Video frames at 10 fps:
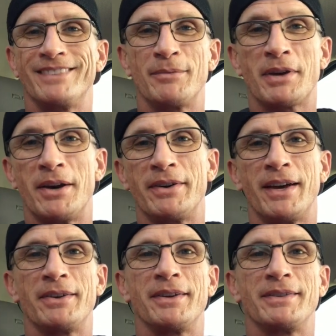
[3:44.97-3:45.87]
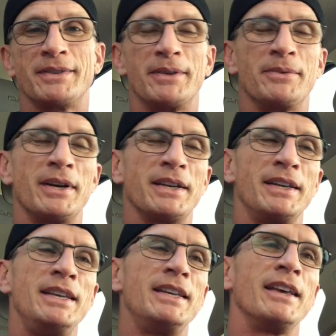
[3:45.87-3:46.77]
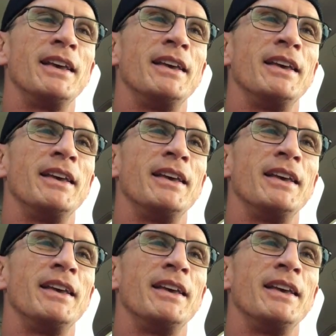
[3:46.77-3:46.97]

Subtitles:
I'm counting down to where I can eat.